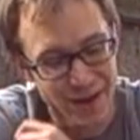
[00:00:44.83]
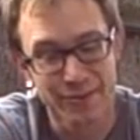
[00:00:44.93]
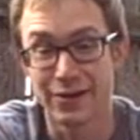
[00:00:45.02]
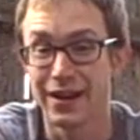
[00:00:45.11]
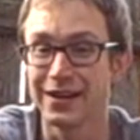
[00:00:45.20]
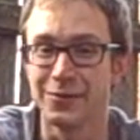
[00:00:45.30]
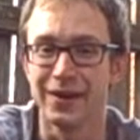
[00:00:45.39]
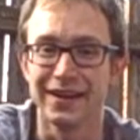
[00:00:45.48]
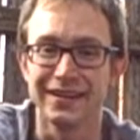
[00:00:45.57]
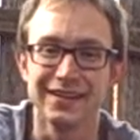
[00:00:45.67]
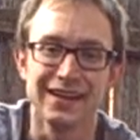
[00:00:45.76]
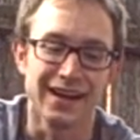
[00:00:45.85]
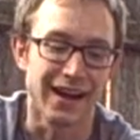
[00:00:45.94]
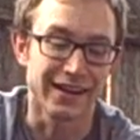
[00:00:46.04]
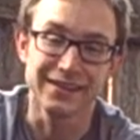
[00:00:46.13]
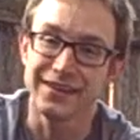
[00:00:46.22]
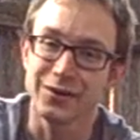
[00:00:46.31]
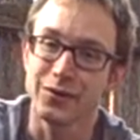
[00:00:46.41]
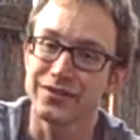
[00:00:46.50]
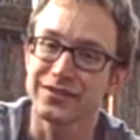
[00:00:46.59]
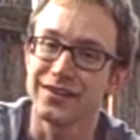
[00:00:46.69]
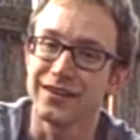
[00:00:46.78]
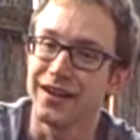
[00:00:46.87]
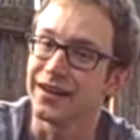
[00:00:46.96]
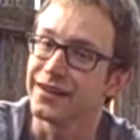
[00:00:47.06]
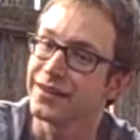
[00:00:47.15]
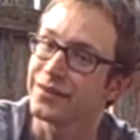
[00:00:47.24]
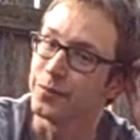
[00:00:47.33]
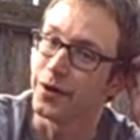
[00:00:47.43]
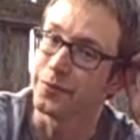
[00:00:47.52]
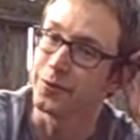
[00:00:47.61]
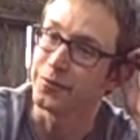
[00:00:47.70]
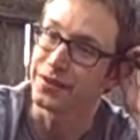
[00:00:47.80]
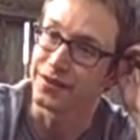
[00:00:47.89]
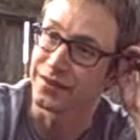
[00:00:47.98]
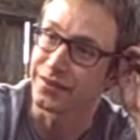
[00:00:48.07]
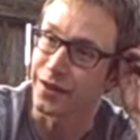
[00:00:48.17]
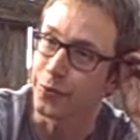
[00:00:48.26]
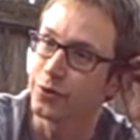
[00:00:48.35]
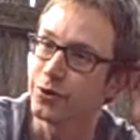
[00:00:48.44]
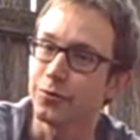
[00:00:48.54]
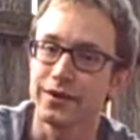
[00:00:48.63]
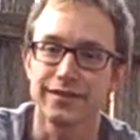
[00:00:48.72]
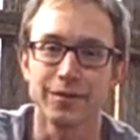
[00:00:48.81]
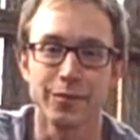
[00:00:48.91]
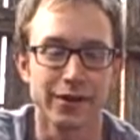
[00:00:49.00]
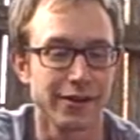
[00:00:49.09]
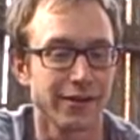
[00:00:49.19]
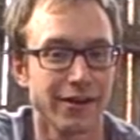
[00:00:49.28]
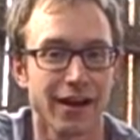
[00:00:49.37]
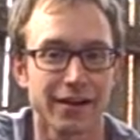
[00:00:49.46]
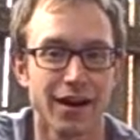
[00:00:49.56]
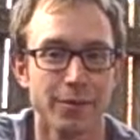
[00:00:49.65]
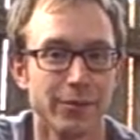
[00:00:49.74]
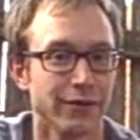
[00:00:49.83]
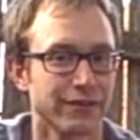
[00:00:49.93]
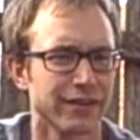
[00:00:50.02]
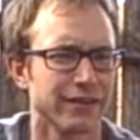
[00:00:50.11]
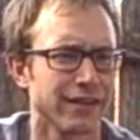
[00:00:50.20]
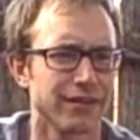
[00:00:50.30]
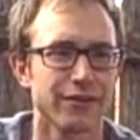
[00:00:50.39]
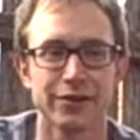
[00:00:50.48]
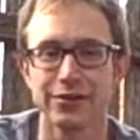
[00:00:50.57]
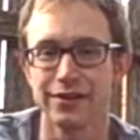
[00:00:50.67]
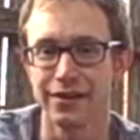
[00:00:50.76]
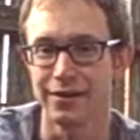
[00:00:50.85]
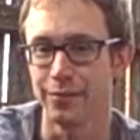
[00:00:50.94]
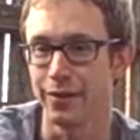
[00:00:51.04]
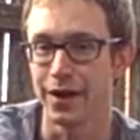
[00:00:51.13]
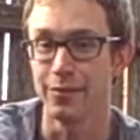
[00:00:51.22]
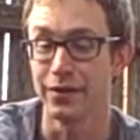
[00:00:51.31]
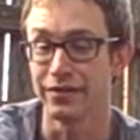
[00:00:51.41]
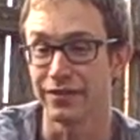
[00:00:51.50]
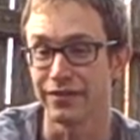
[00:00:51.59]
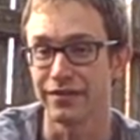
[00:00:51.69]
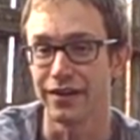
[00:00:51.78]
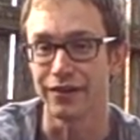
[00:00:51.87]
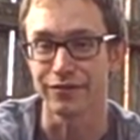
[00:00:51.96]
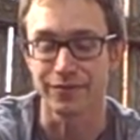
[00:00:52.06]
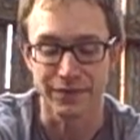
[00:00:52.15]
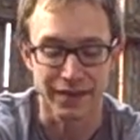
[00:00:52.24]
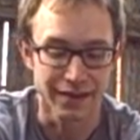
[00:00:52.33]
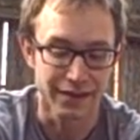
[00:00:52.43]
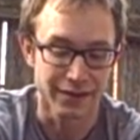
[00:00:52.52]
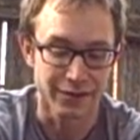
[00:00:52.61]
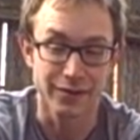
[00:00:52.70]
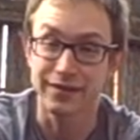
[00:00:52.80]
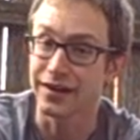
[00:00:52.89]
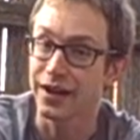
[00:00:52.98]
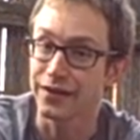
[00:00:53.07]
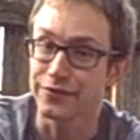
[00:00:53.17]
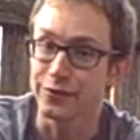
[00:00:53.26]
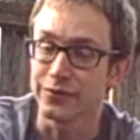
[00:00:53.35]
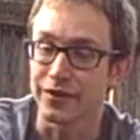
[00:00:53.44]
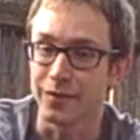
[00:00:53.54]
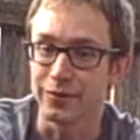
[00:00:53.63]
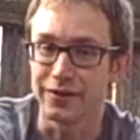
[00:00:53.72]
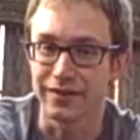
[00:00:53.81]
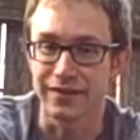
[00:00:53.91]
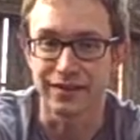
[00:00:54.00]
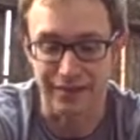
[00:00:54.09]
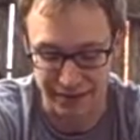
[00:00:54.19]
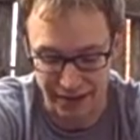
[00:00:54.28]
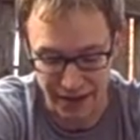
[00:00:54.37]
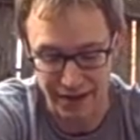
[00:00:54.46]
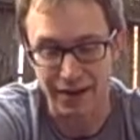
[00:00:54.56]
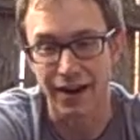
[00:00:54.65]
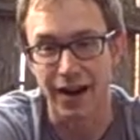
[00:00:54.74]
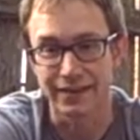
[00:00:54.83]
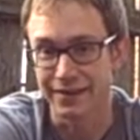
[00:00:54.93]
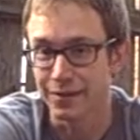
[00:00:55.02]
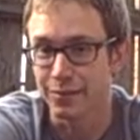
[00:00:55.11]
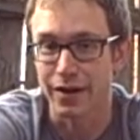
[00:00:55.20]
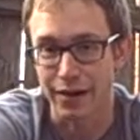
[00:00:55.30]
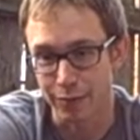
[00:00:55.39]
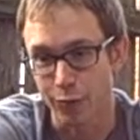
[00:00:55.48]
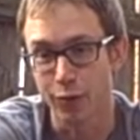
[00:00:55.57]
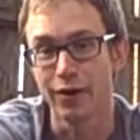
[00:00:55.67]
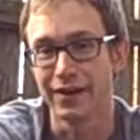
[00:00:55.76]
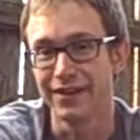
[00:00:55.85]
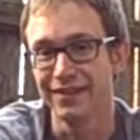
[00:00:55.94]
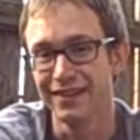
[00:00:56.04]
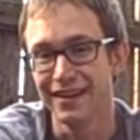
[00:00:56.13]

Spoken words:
But anyway, I get that question a lot, and it's a bummer because I wouldn't want somebody to not compost because they thought you needed to buy a bunch of stuff. The reason I have 2 tumblers is that I did buy one,